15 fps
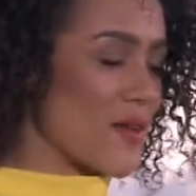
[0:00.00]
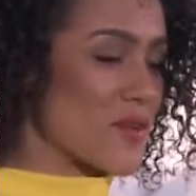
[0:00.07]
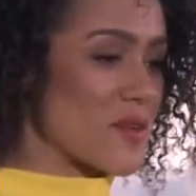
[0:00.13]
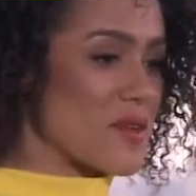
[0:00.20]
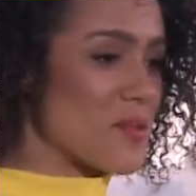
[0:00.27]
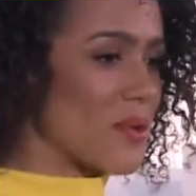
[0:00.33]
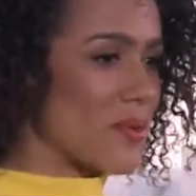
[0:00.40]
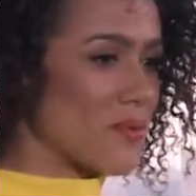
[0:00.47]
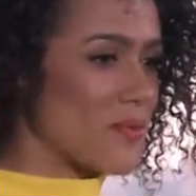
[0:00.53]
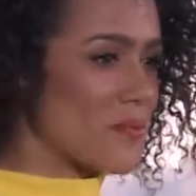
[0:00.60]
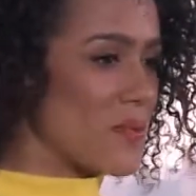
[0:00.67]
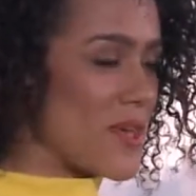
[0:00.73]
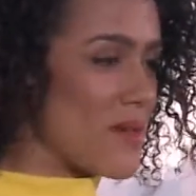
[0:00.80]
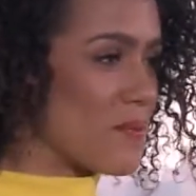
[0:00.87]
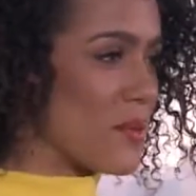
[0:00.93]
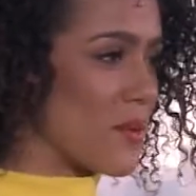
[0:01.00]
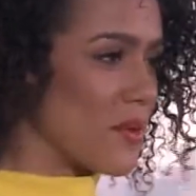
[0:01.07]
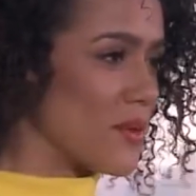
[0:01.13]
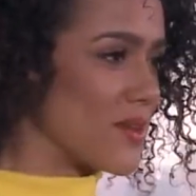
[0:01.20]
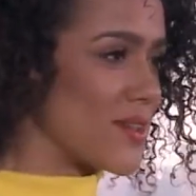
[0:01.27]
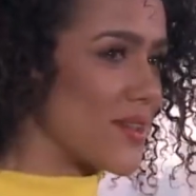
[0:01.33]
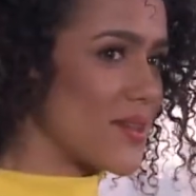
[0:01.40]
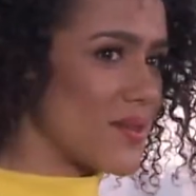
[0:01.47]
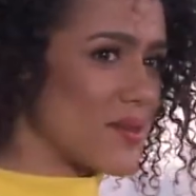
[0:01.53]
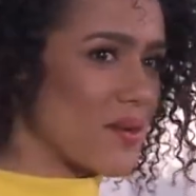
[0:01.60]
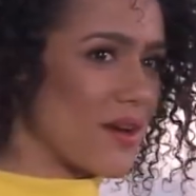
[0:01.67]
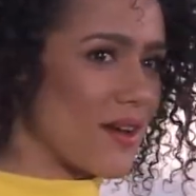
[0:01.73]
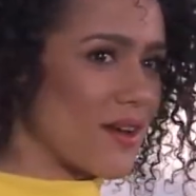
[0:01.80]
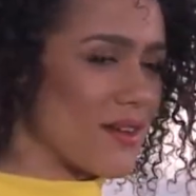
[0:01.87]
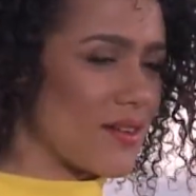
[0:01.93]
group of people who
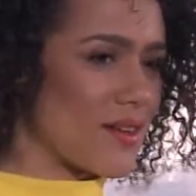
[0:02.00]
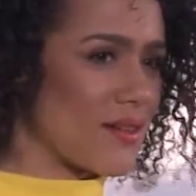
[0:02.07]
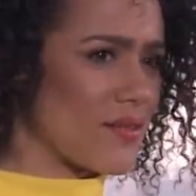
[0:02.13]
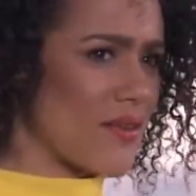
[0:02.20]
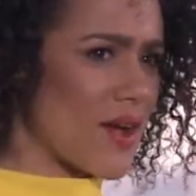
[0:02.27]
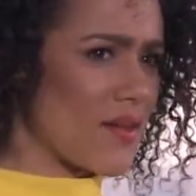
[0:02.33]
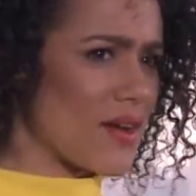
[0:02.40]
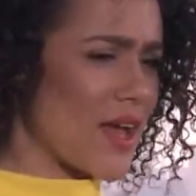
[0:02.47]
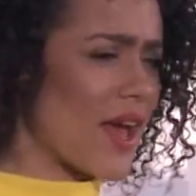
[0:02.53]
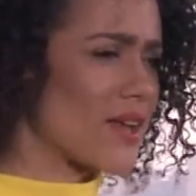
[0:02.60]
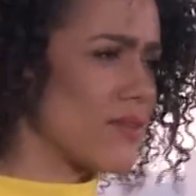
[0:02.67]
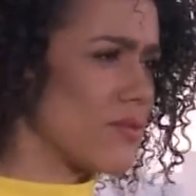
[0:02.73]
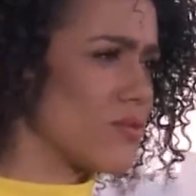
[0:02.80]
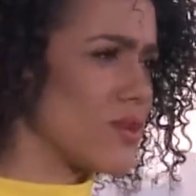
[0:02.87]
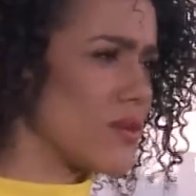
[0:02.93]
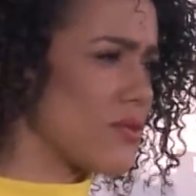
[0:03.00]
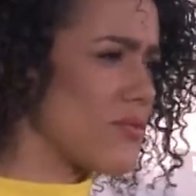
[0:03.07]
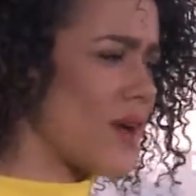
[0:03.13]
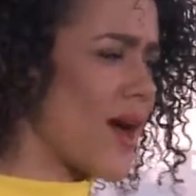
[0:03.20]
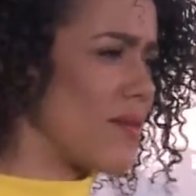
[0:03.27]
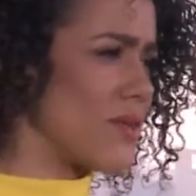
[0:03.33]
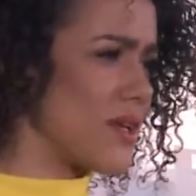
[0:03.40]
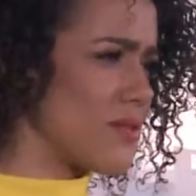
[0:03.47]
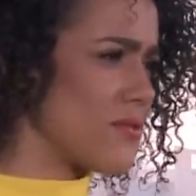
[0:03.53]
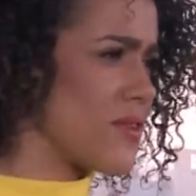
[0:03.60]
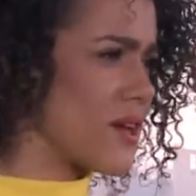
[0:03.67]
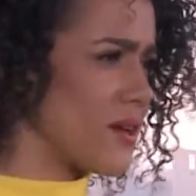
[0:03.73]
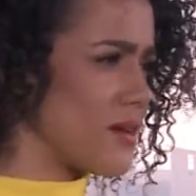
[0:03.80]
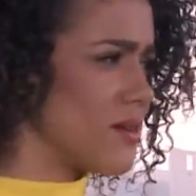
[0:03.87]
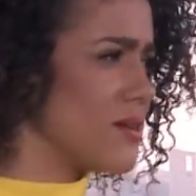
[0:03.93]
had a real family
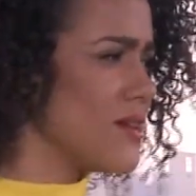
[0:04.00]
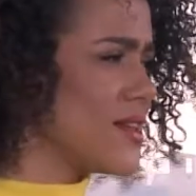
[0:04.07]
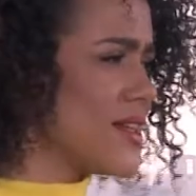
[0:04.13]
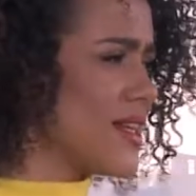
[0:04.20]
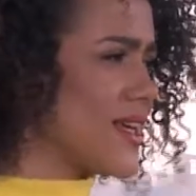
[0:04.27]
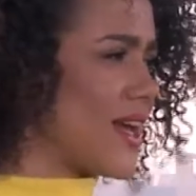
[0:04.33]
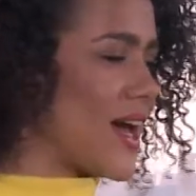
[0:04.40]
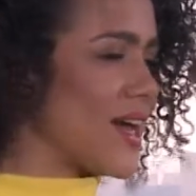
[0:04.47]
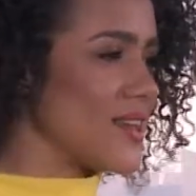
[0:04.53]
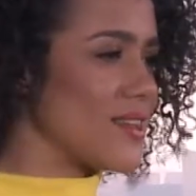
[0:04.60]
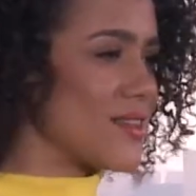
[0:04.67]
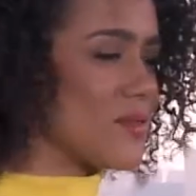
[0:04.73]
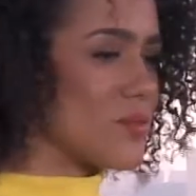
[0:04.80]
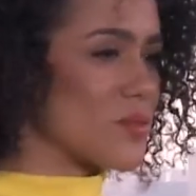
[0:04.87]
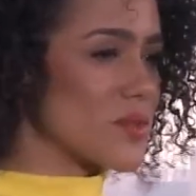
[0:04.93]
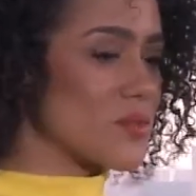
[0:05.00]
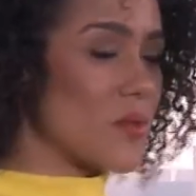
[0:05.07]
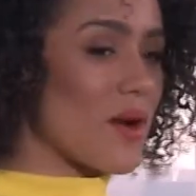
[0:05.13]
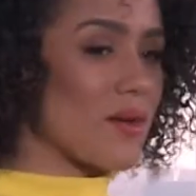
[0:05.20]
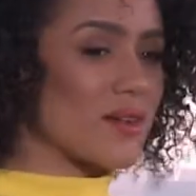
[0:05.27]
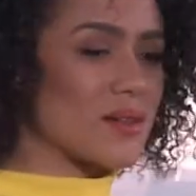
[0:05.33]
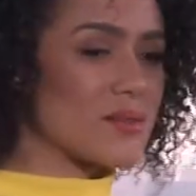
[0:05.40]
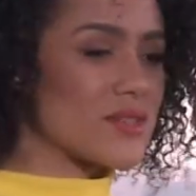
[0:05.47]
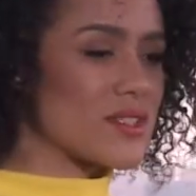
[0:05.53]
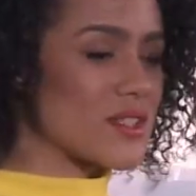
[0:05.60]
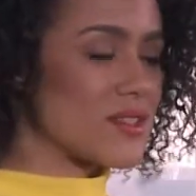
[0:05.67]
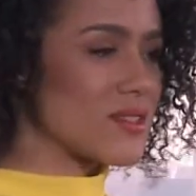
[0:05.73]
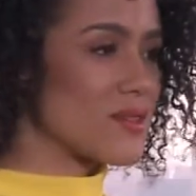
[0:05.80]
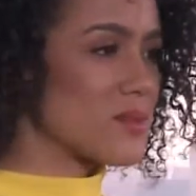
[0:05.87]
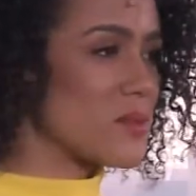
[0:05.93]
feel, and was welcomed
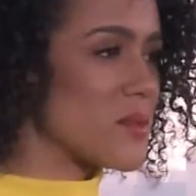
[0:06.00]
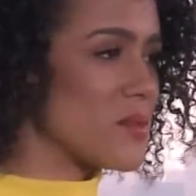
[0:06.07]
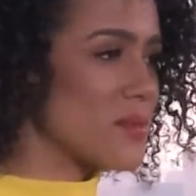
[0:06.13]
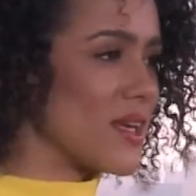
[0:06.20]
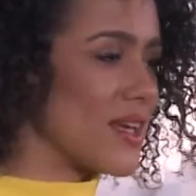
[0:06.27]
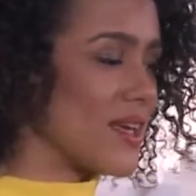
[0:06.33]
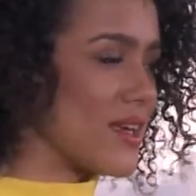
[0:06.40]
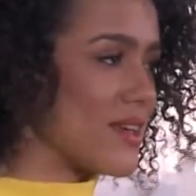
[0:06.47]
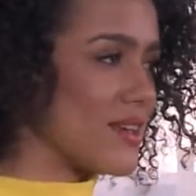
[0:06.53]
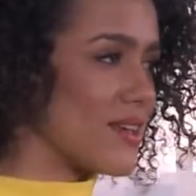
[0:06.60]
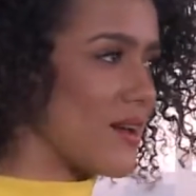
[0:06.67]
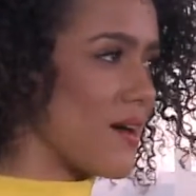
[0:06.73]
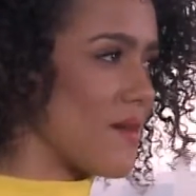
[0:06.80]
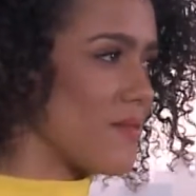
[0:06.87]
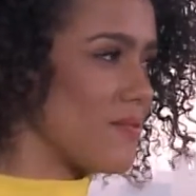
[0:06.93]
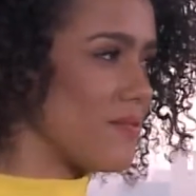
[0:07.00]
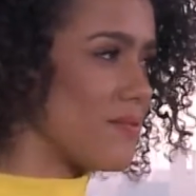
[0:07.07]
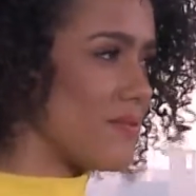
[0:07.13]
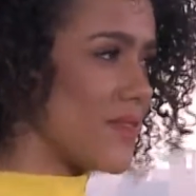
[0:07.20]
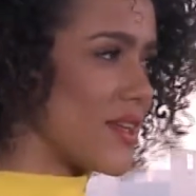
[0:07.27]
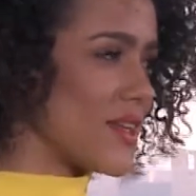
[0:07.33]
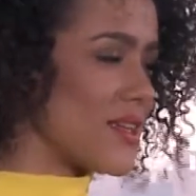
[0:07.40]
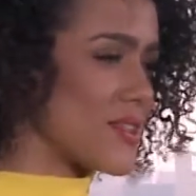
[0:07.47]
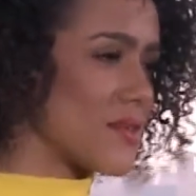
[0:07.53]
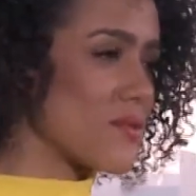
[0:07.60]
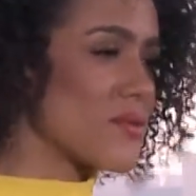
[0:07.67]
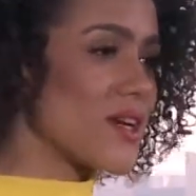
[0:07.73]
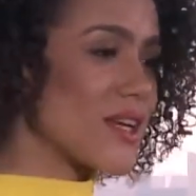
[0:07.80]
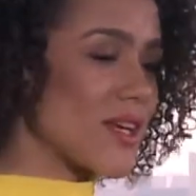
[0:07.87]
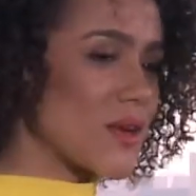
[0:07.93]
just as warmly. And that's a
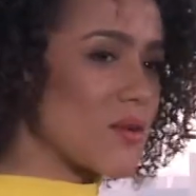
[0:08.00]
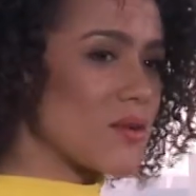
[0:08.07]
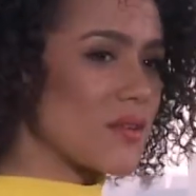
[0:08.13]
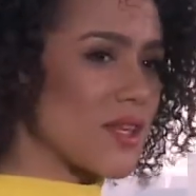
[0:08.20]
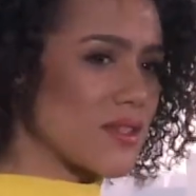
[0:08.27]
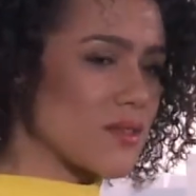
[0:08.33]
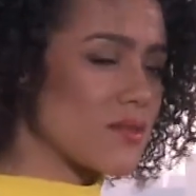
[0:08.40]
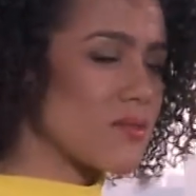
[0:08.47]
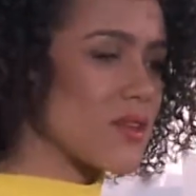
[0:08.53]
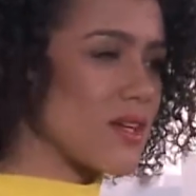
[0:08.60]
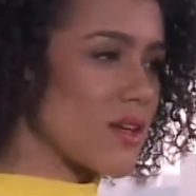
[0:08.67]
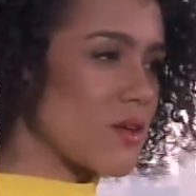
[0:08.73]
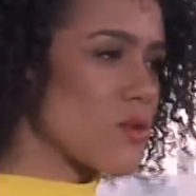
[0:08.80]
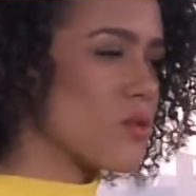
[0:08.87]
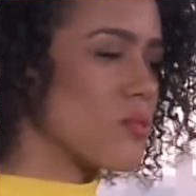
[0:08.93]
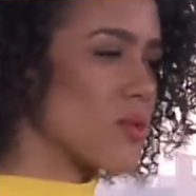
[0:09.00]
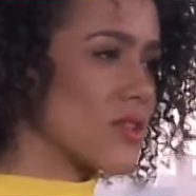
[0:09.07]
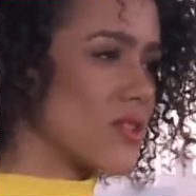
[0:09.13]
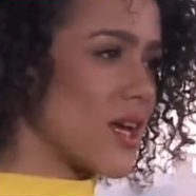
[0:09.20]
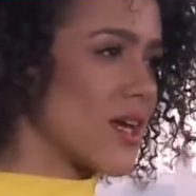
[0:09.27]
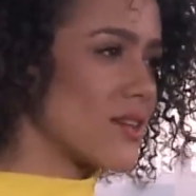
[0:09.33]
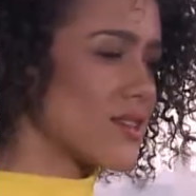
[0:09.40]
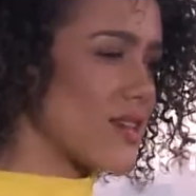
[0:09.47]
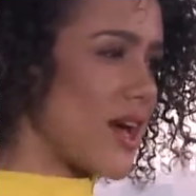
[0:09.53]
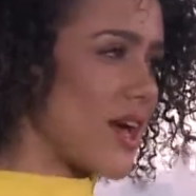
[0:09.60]
really cool project,